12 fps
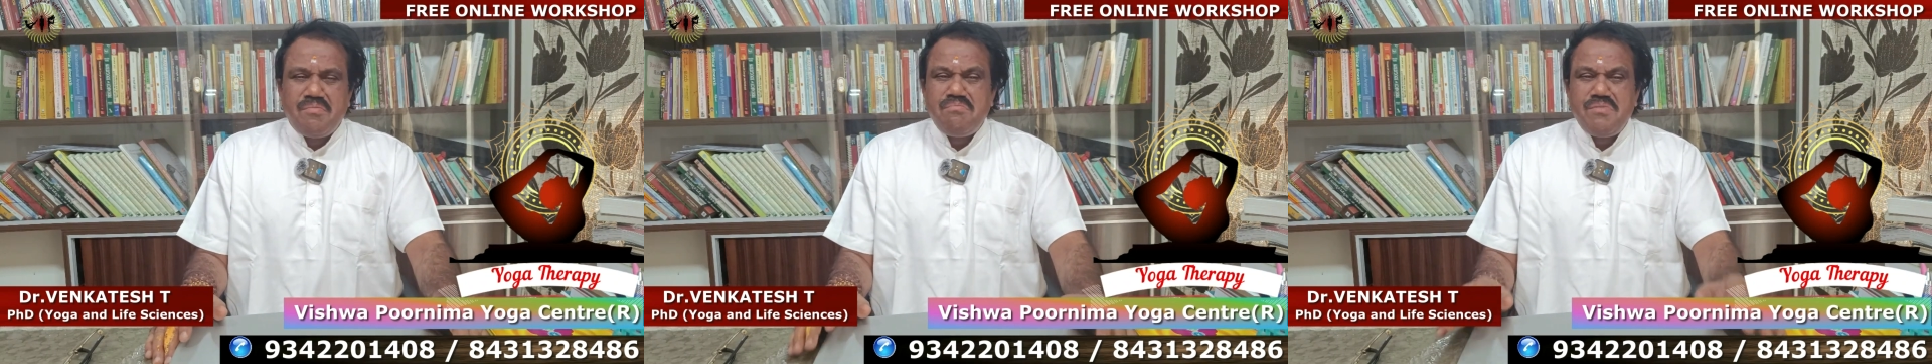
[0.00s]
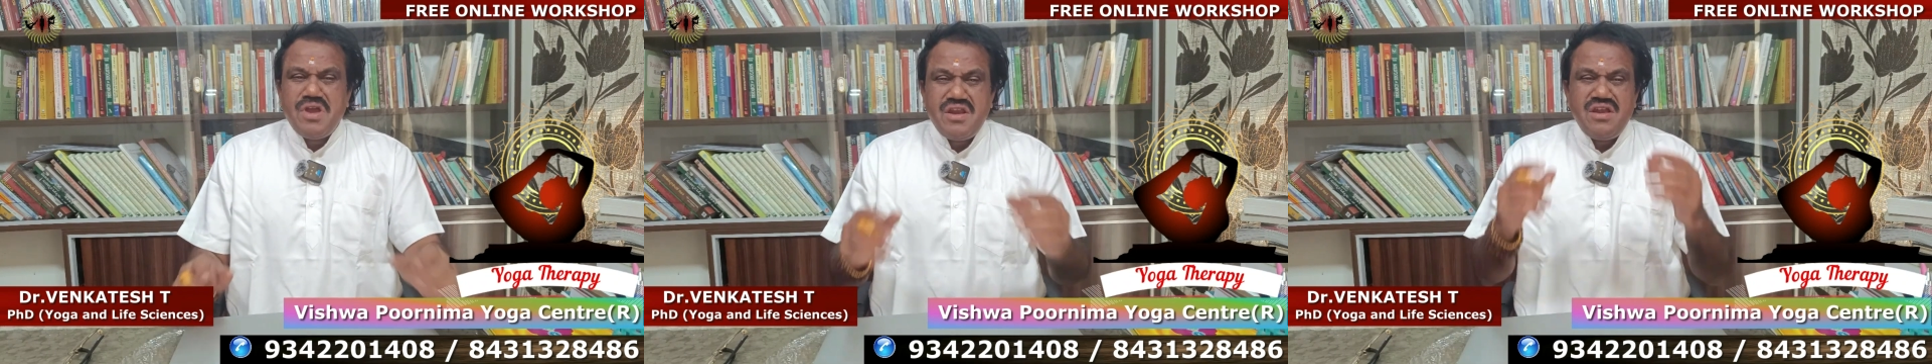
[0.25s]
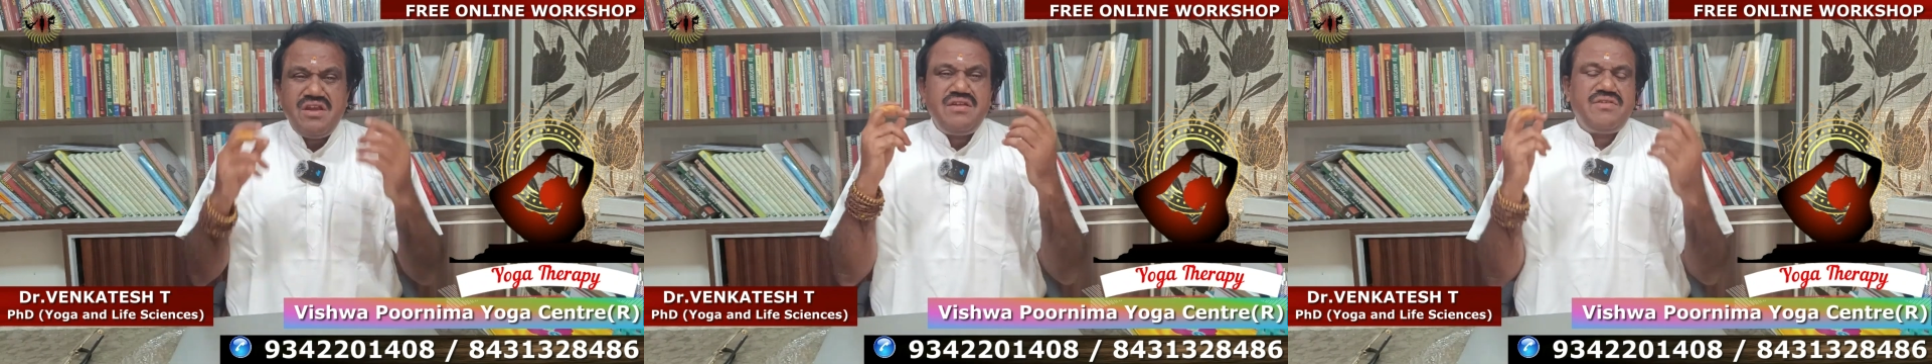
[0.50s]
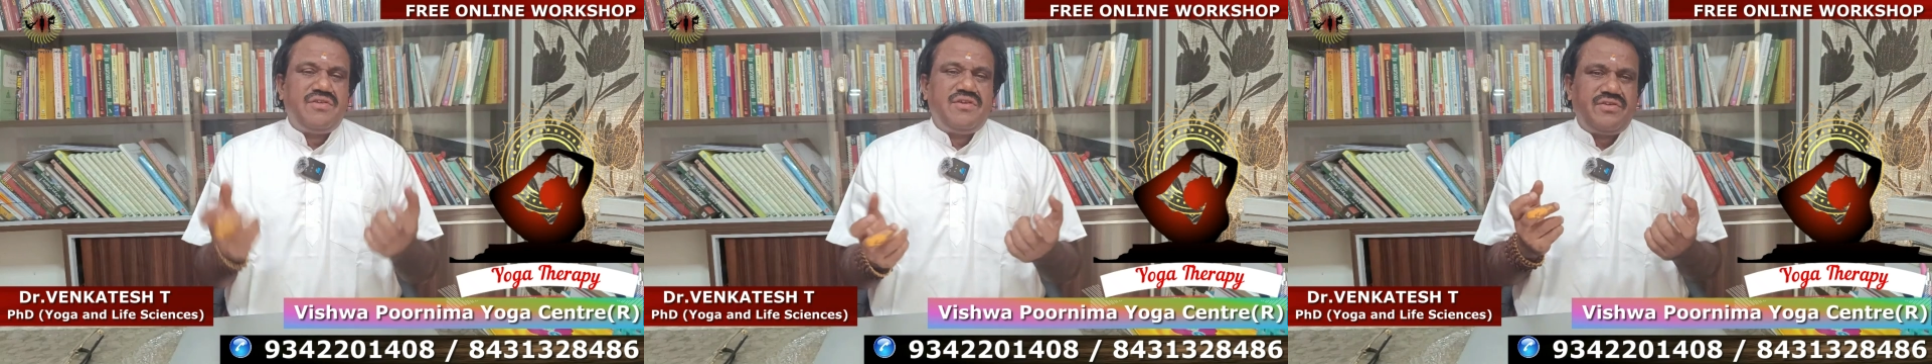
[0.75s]
Many
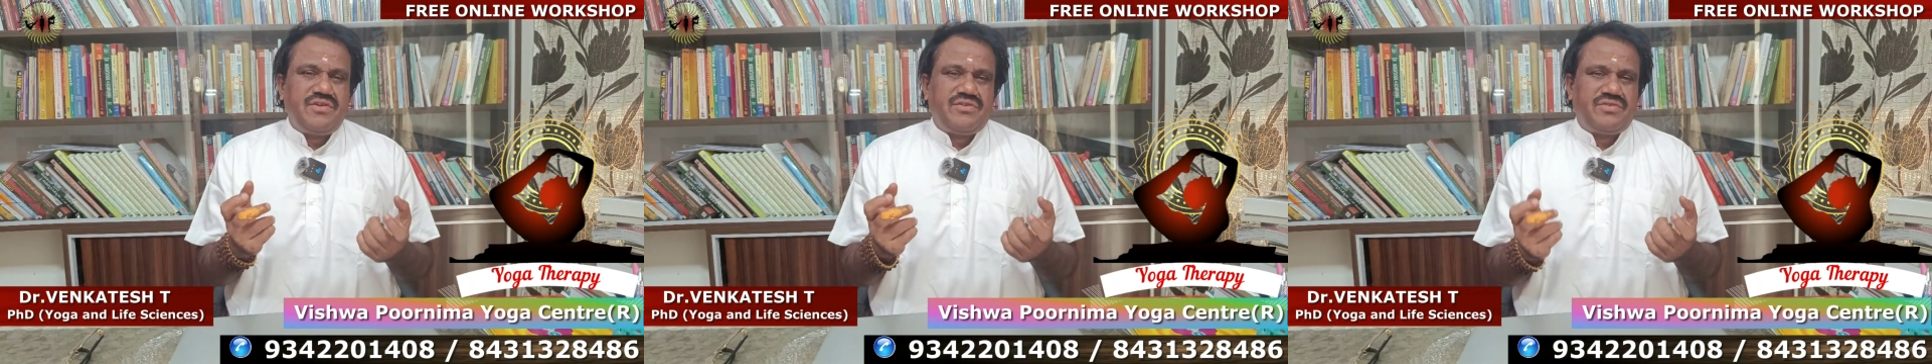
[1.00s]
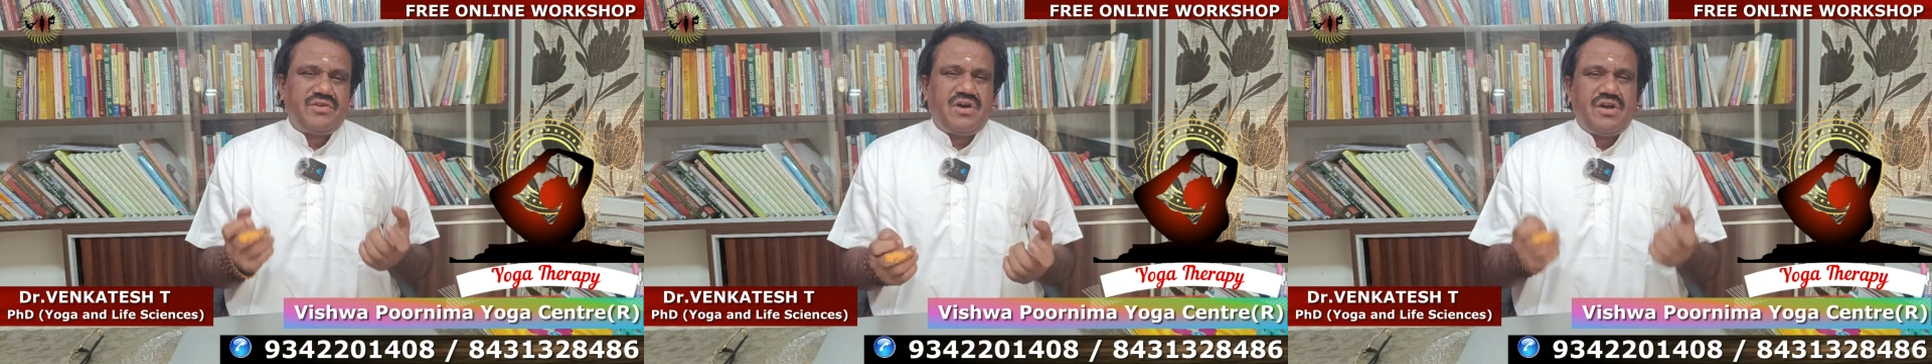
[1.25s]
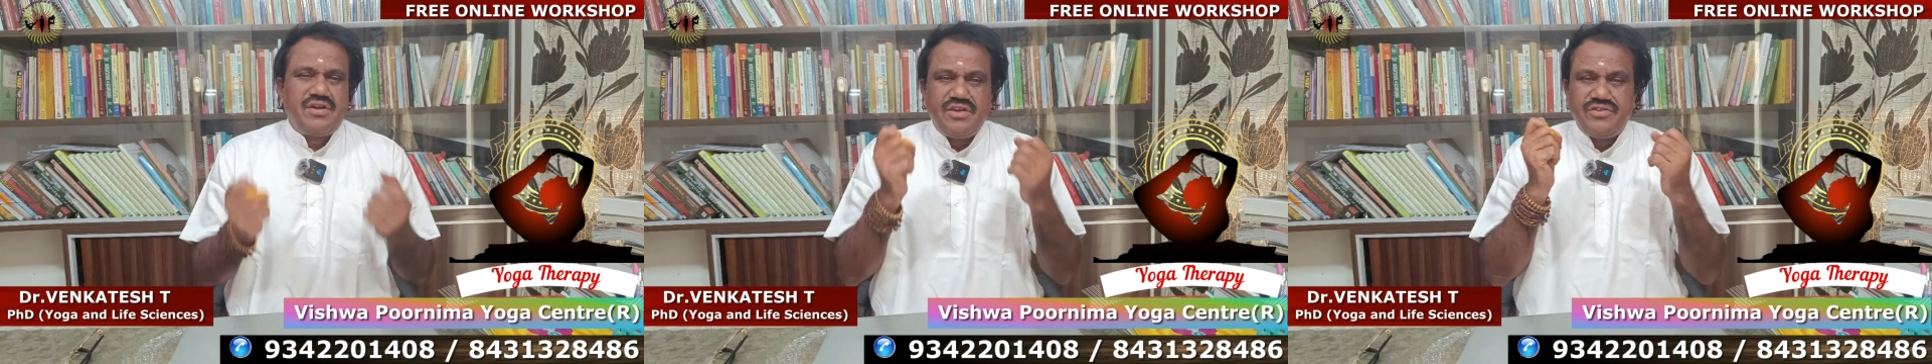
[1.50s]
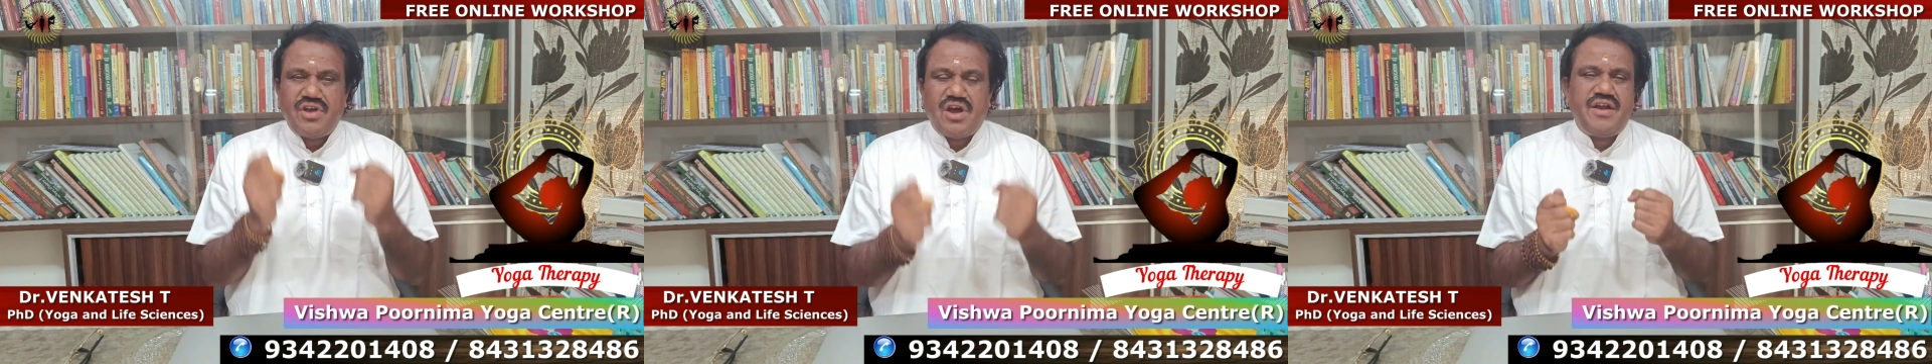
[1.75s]
diseases,
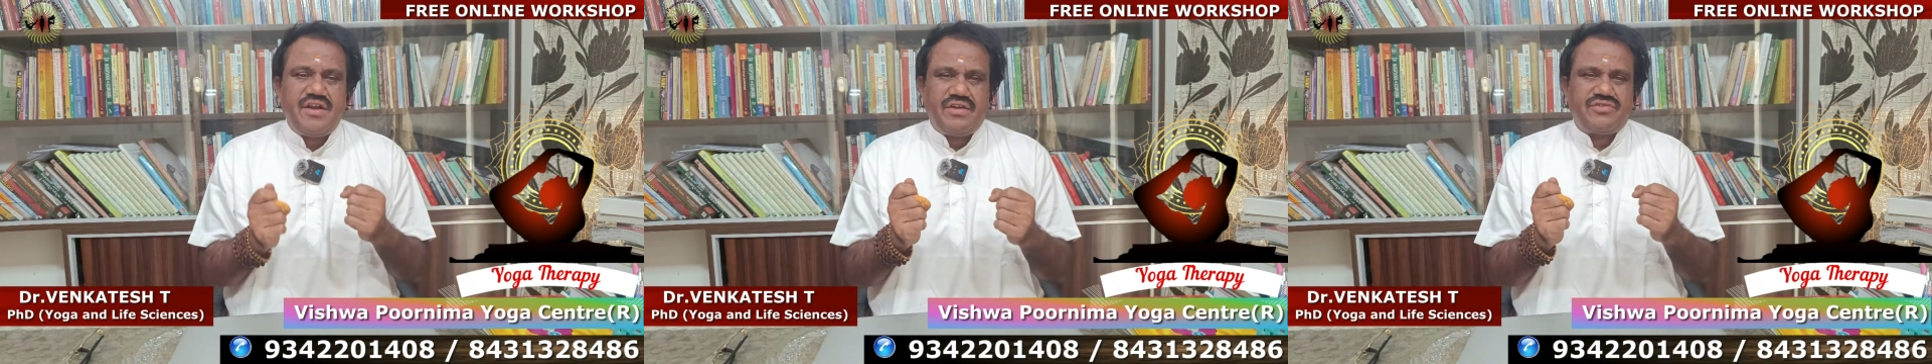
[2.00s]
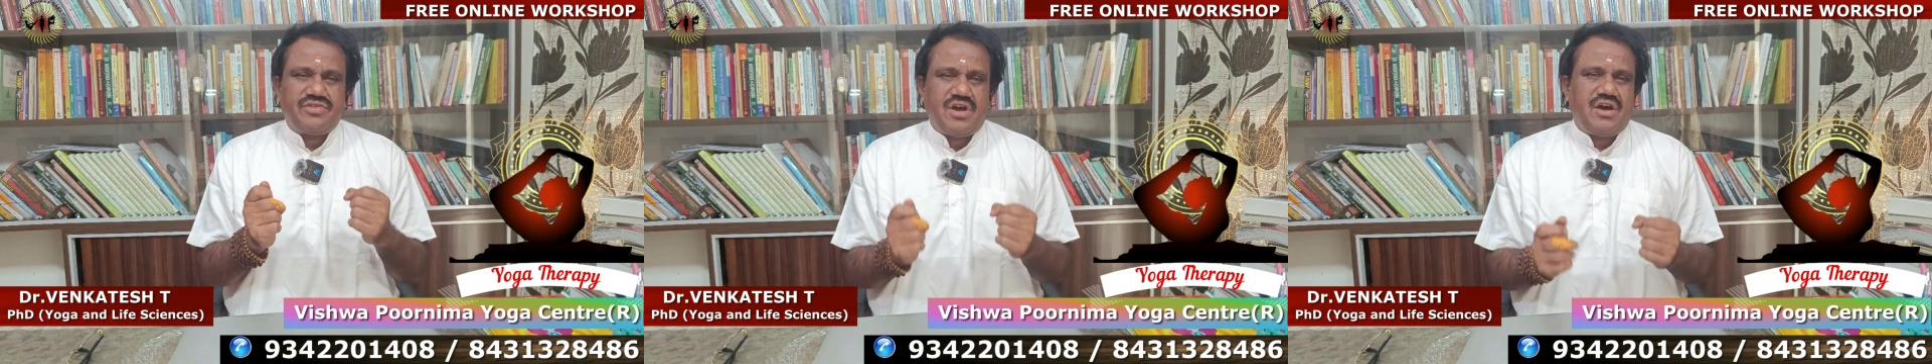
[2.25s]
disorders